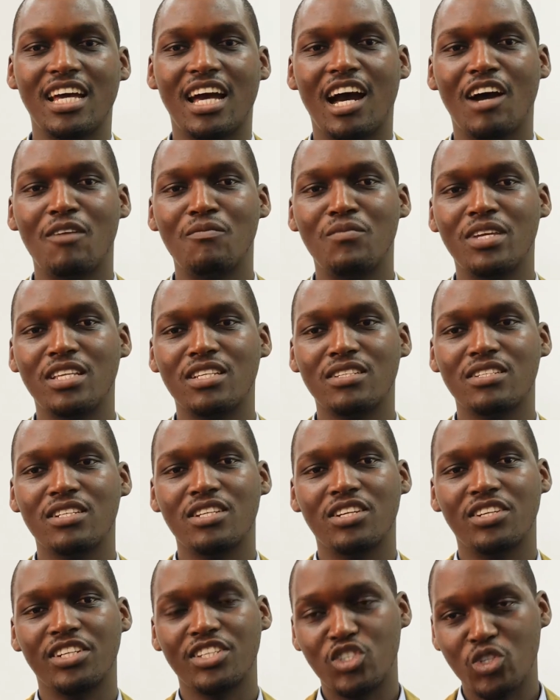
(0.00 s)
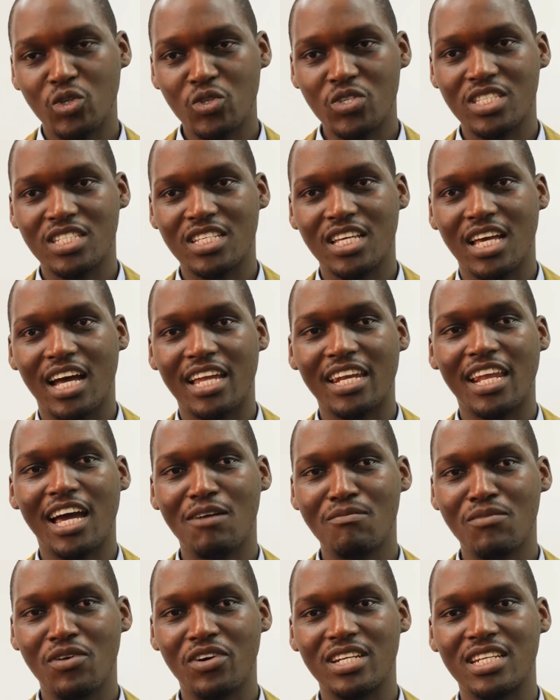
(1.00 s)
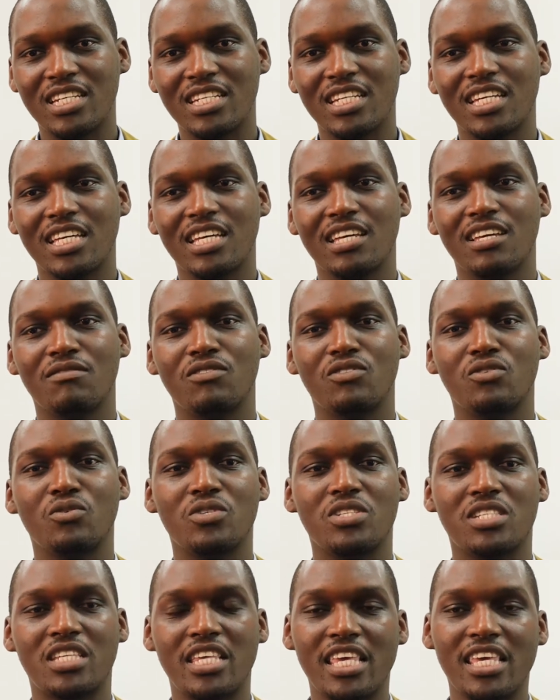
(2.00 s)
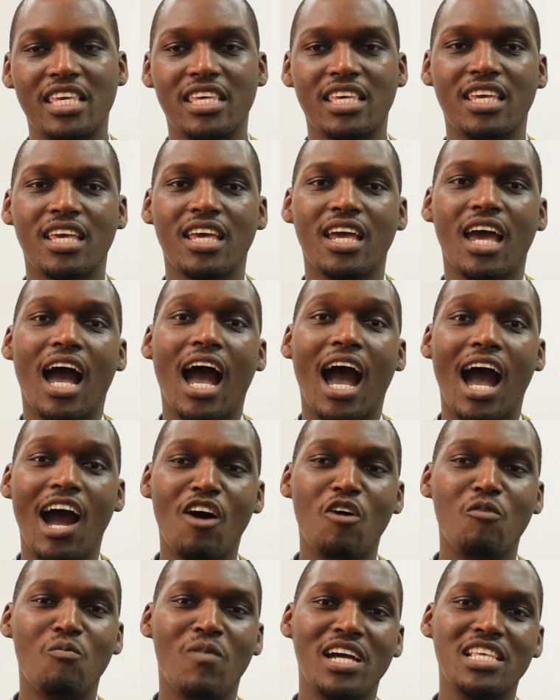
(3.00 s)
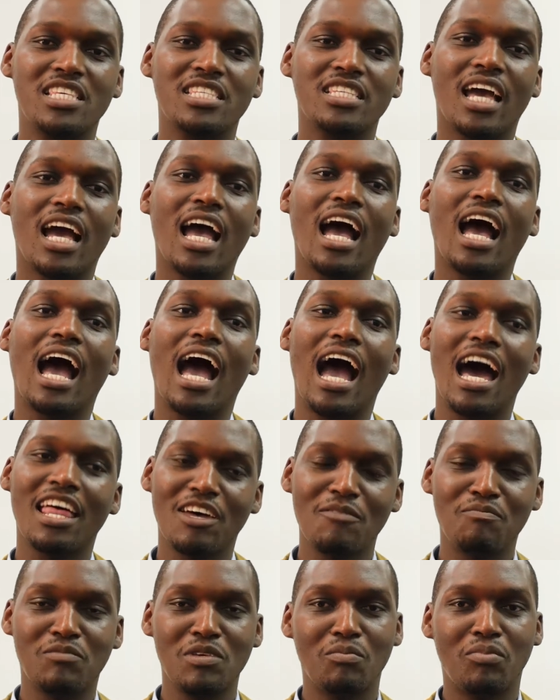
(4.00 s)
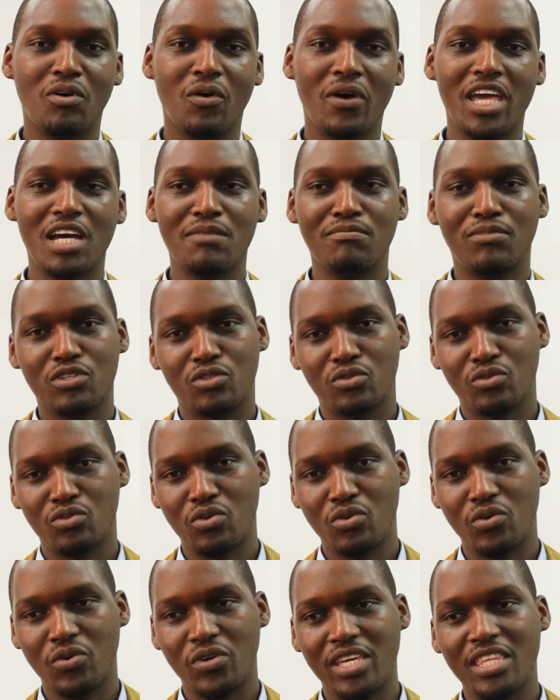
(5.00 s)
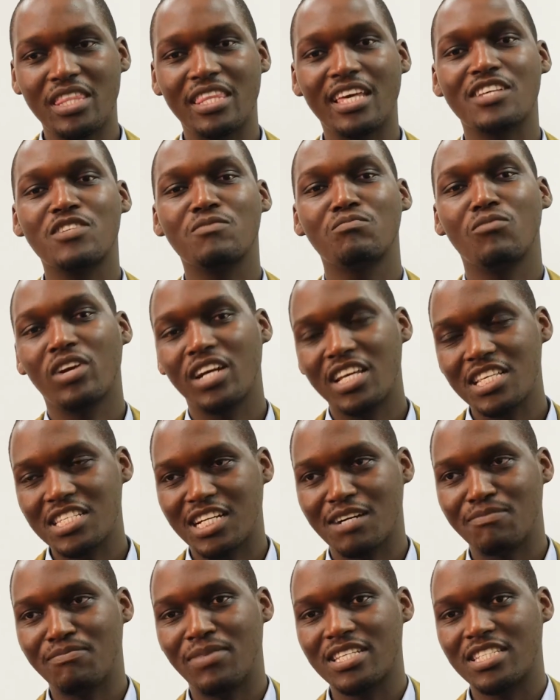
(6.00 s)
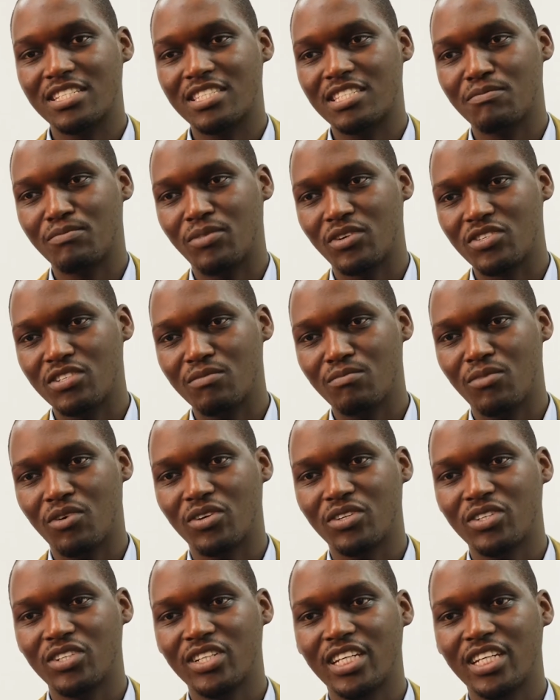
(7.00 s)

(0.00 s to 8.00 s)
I've been reduced and humbled to see how much other people were able to do in their smallest capacity possible.